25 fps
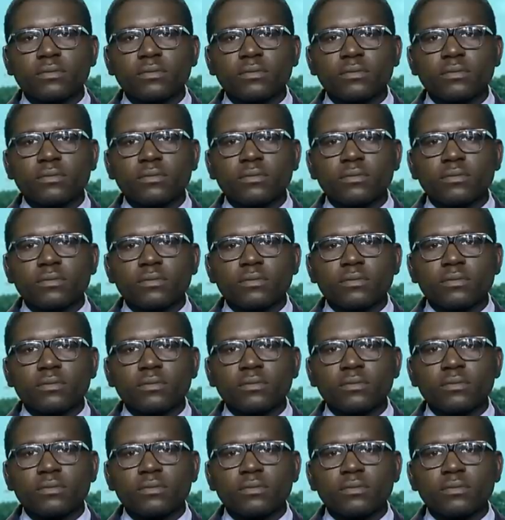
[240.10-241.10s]

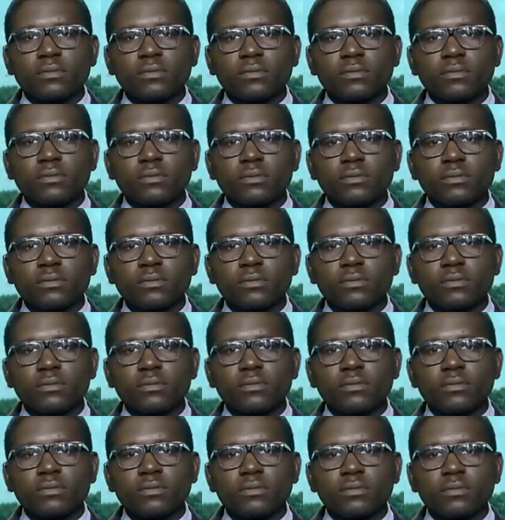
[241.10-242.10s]

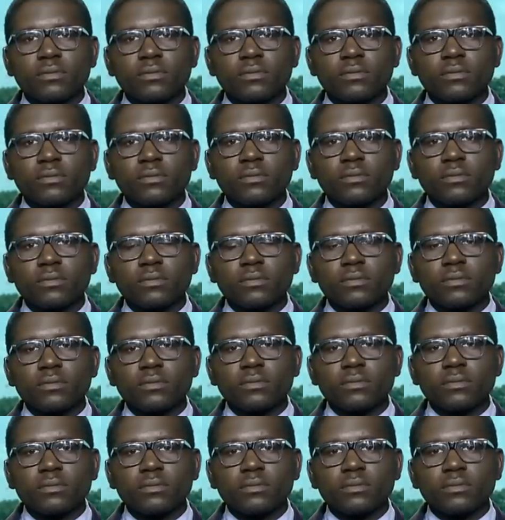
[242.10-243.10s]

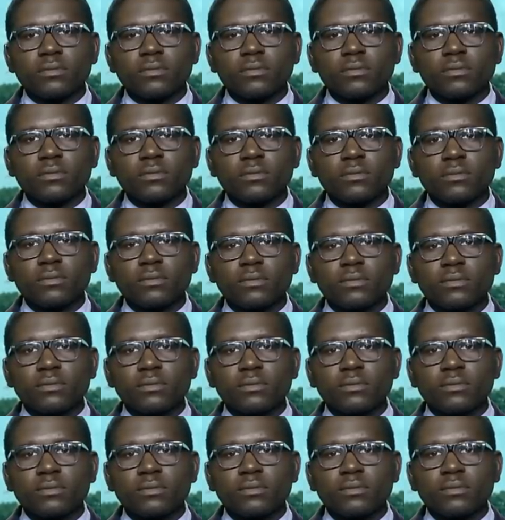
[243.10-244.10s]

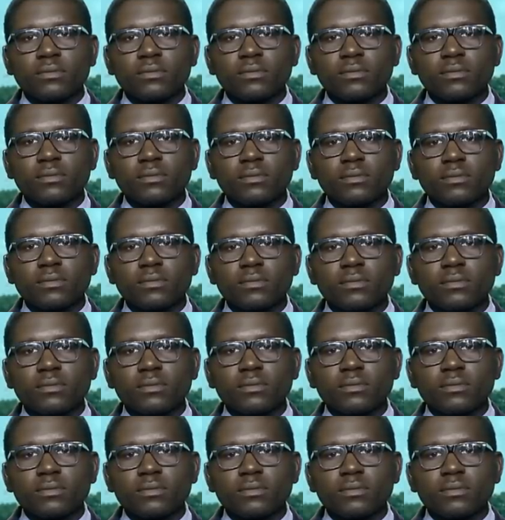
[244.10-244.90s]
(not speaking)